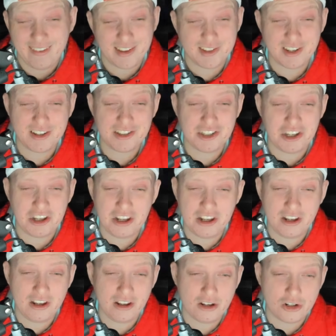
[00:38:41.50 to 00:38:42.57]
since
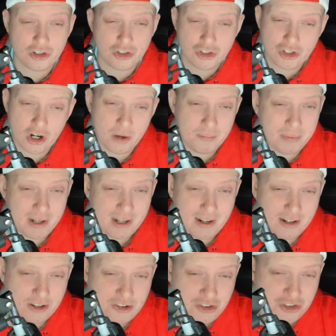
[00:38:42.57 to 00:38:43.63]
he should
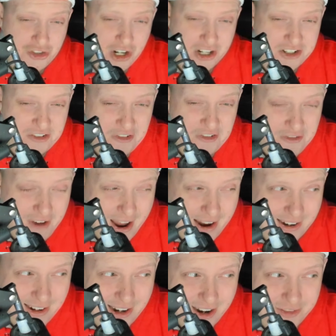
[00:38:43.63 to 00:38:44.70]
be just fine
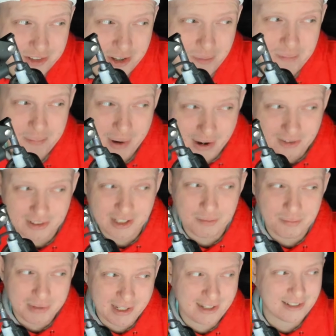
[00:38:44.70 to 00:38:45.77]
enough to barely
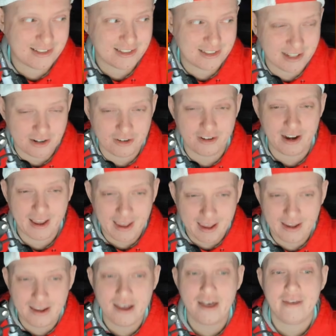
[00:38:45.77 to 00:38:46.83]
be considered
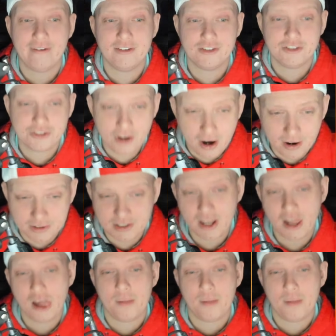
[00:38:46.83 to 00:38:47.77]
a start.